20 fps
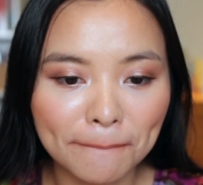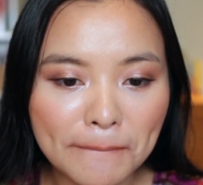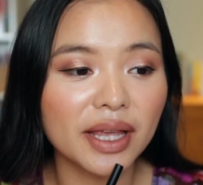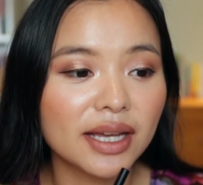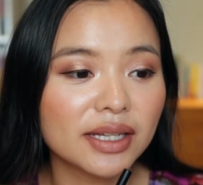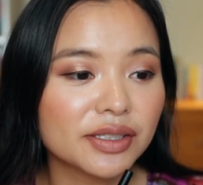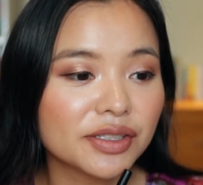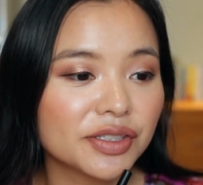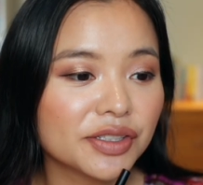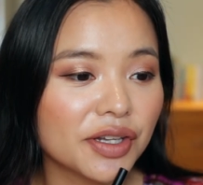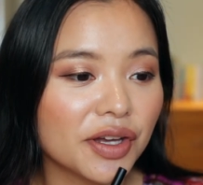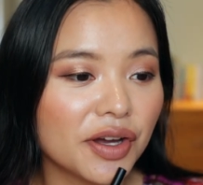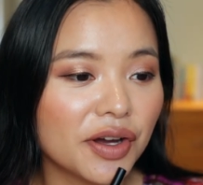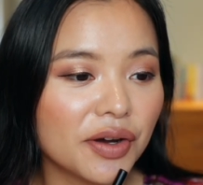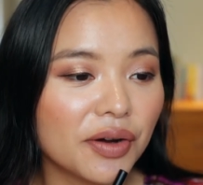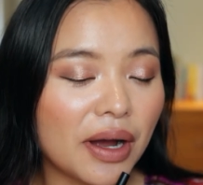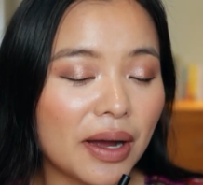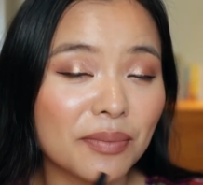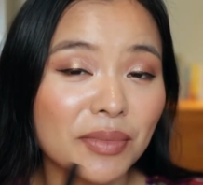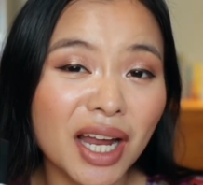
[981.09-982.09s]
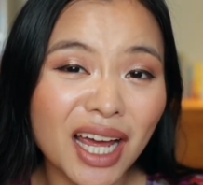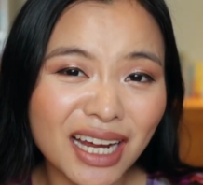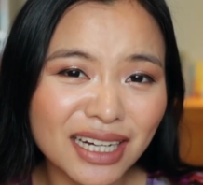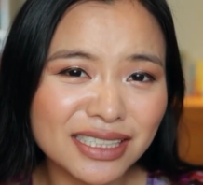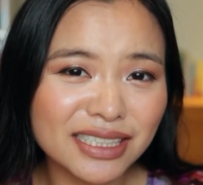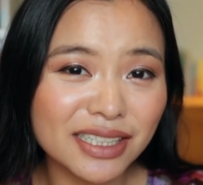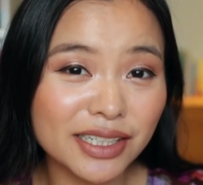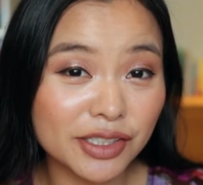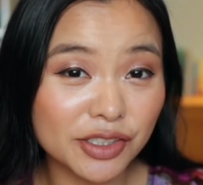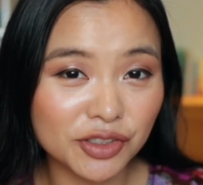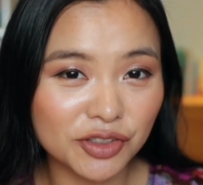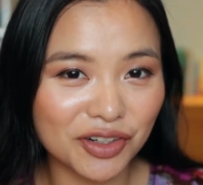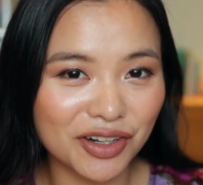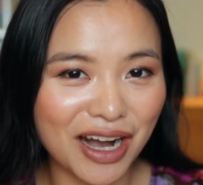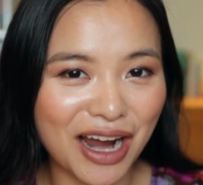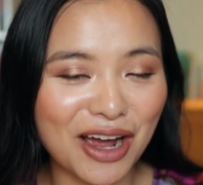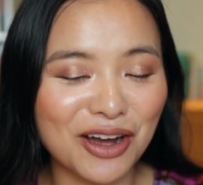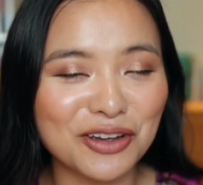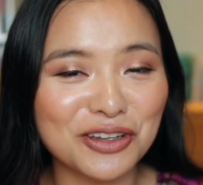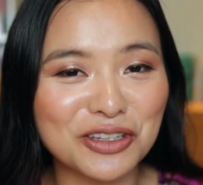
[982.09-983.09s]
And so I'm not actually sure
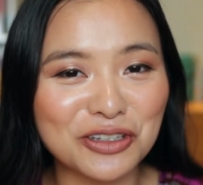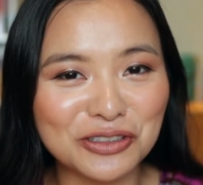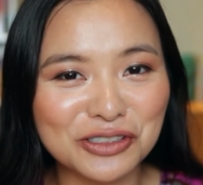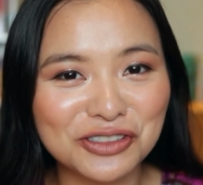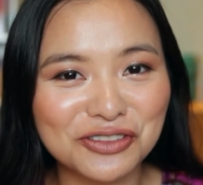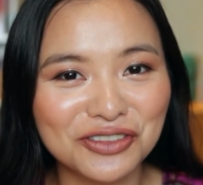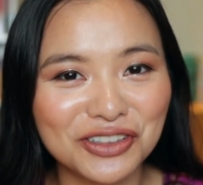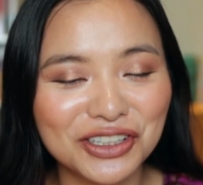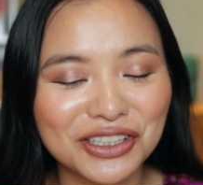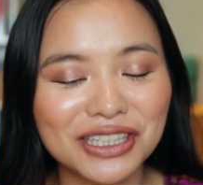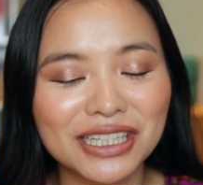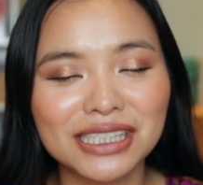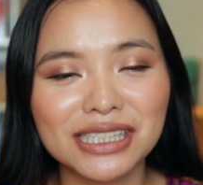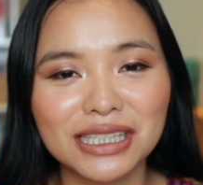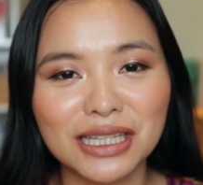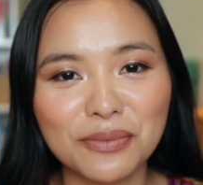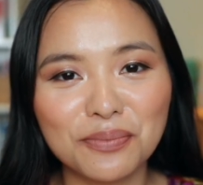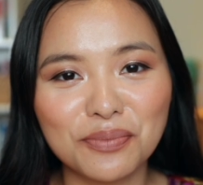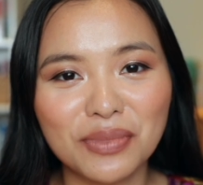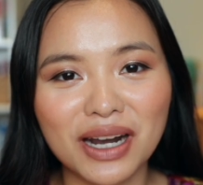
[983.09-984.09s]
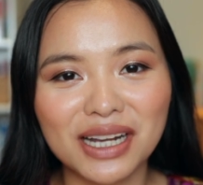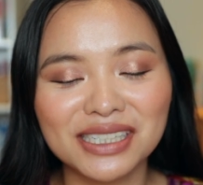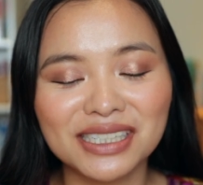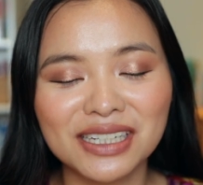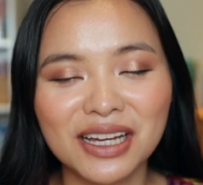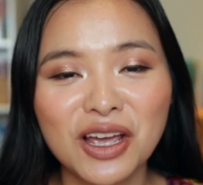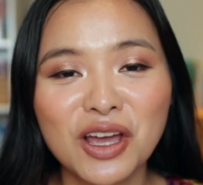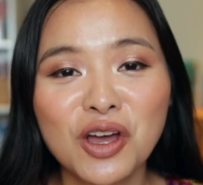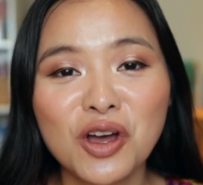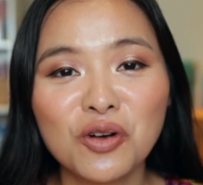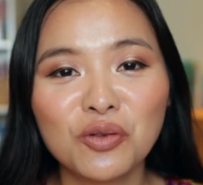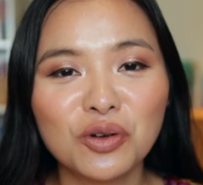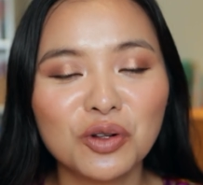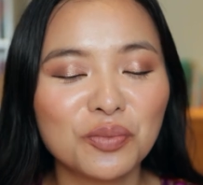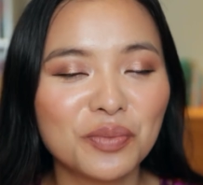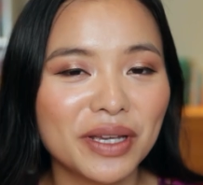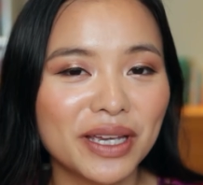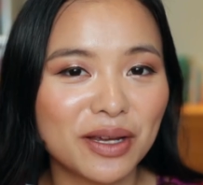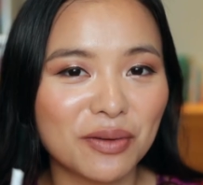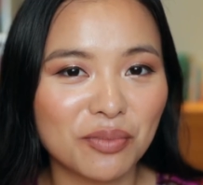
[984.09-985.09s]
how useful this lip brush will
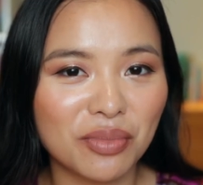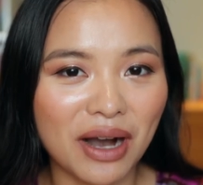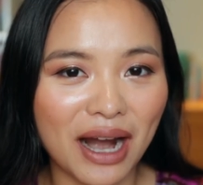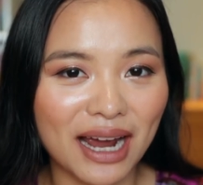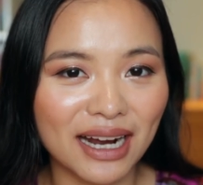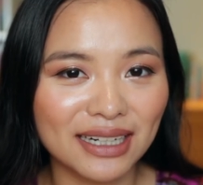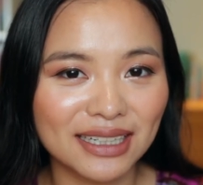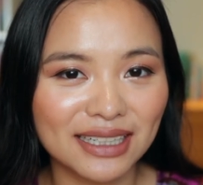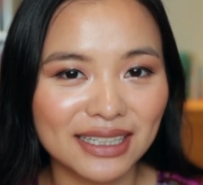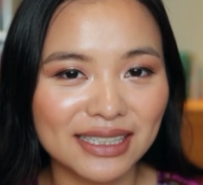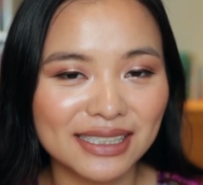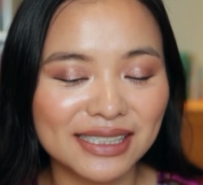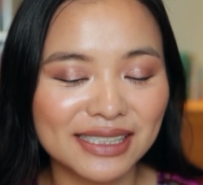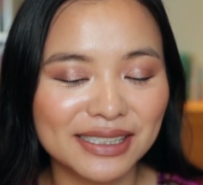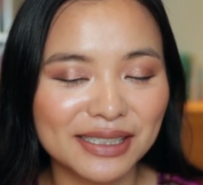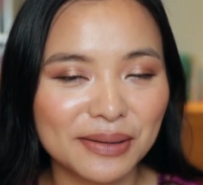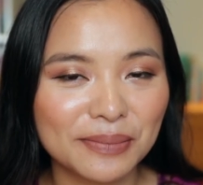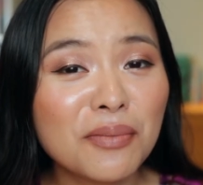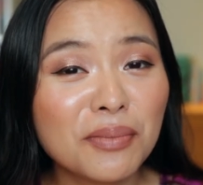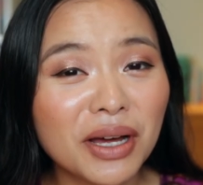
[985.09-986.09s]
be in practice.